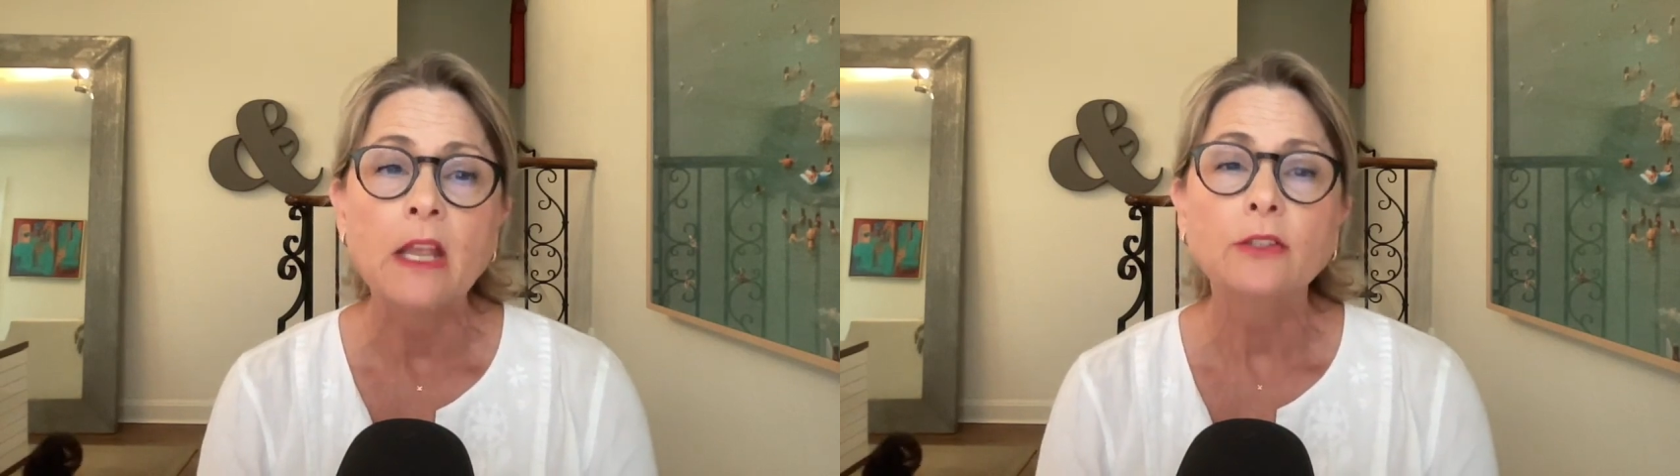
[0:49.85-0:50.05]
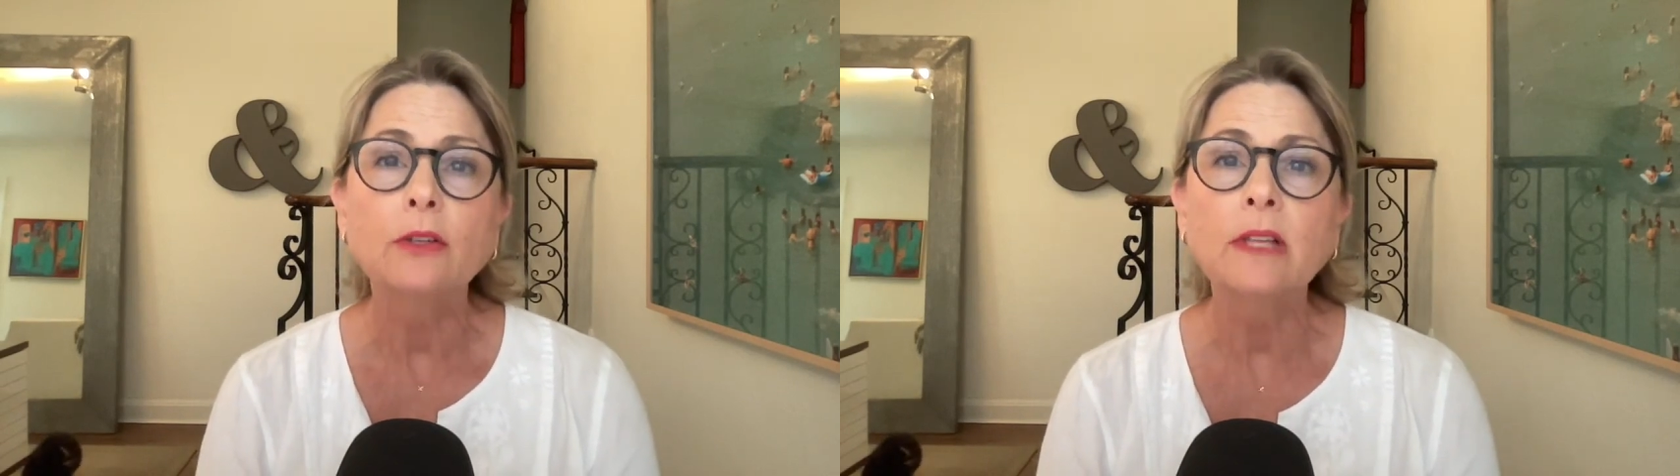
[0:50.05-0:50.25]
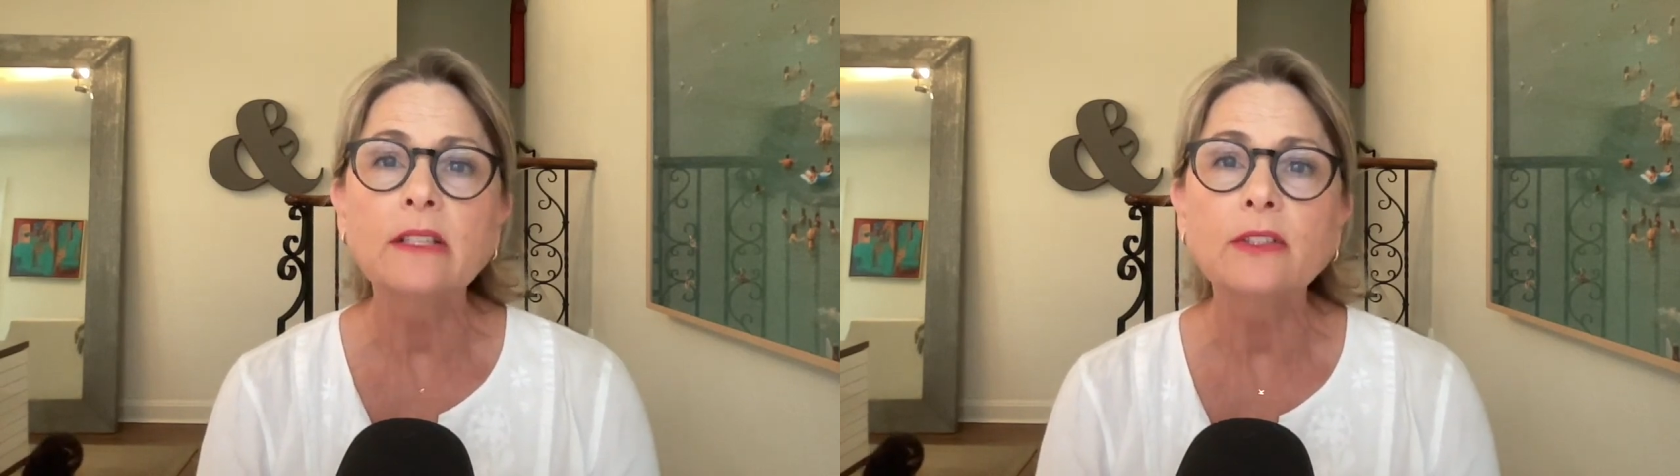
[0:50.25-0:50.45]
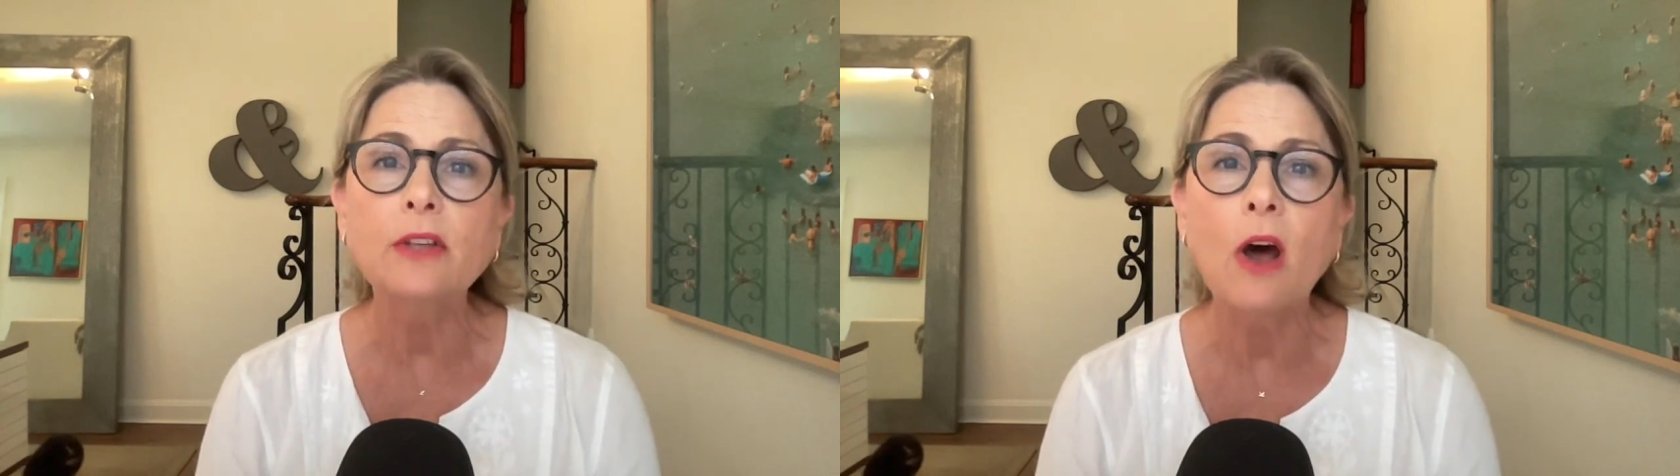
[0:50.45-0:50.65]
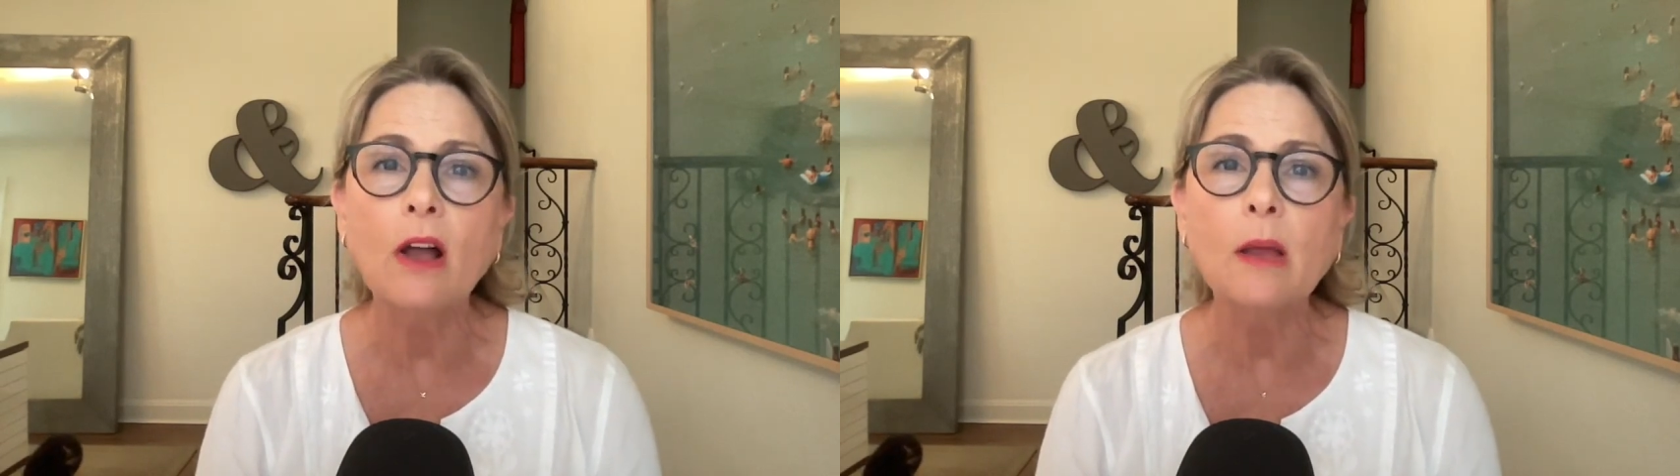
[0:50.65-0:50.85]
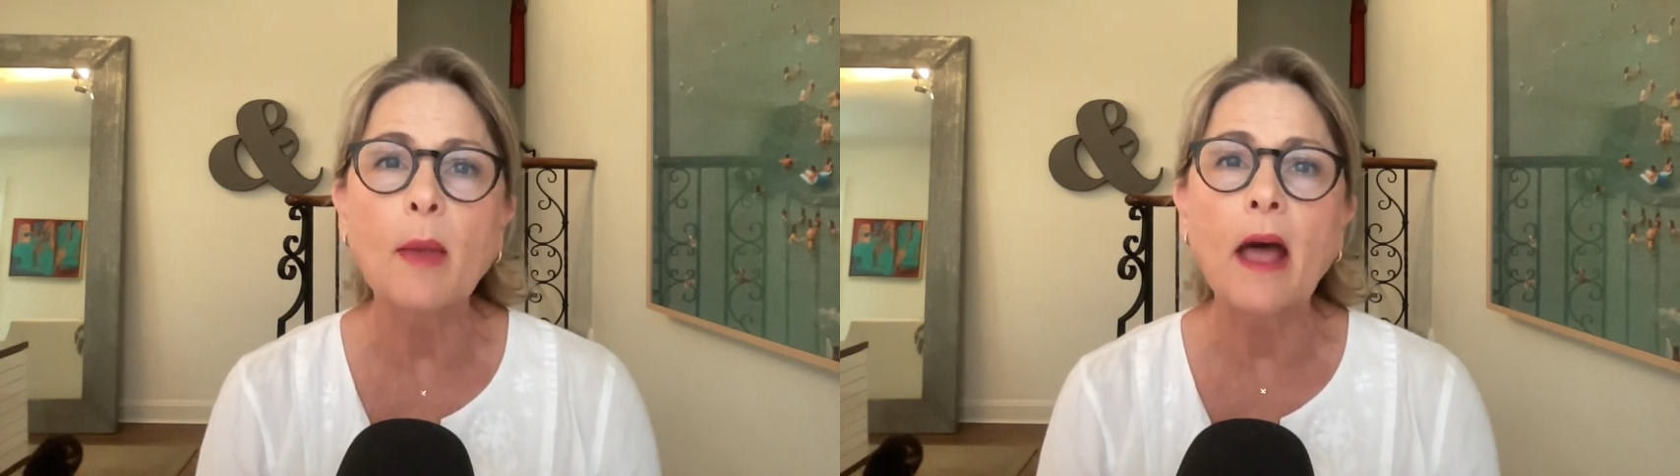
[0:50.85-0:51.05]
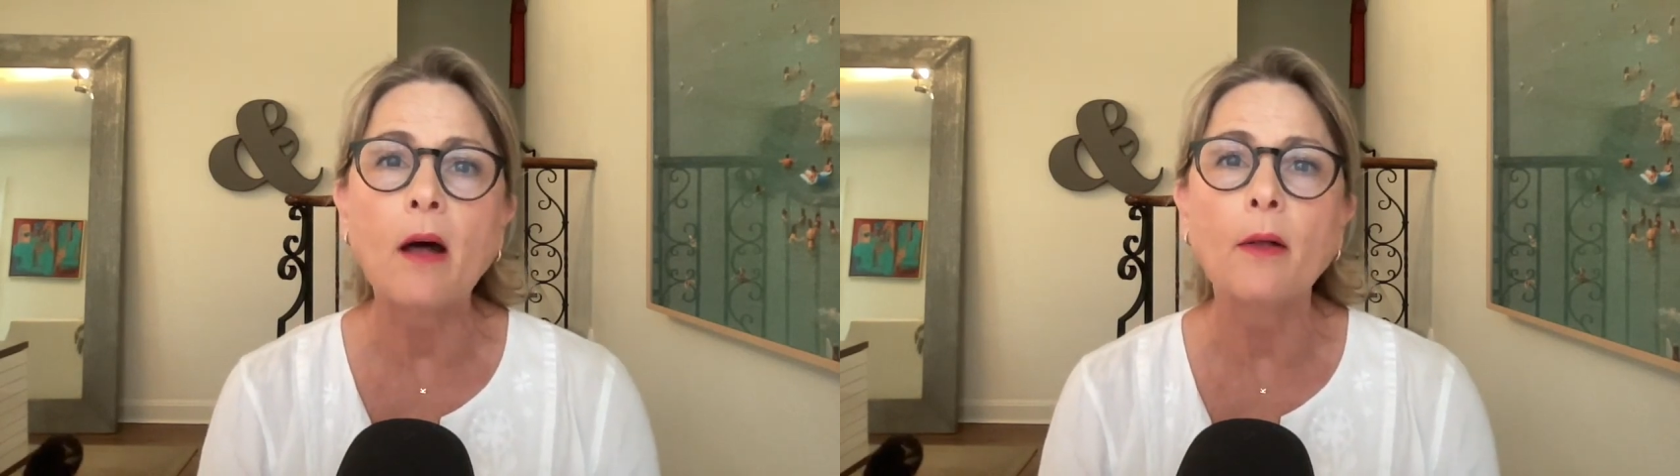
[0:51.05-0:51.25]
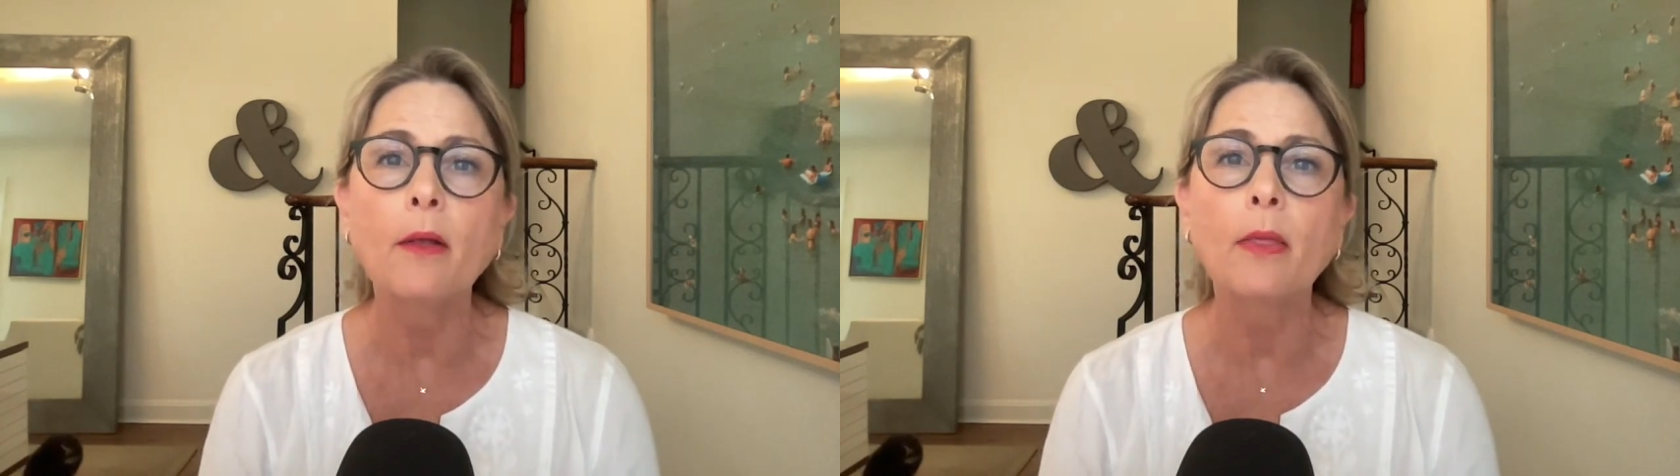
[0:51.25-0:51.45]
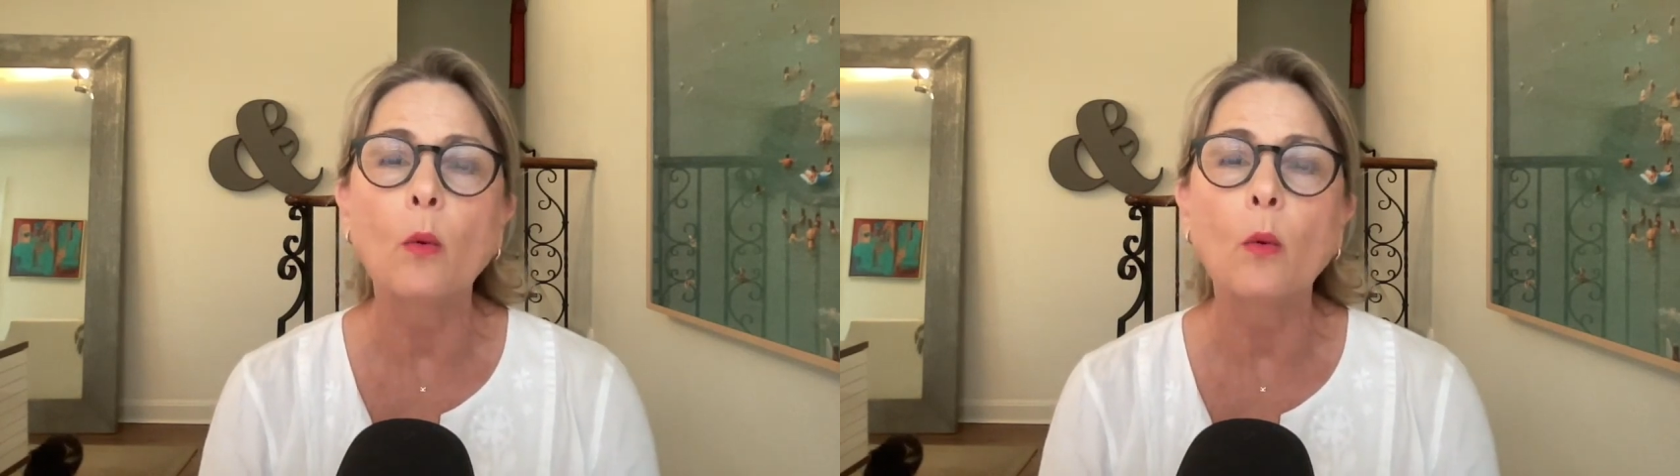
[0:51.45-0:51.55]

So let's talk about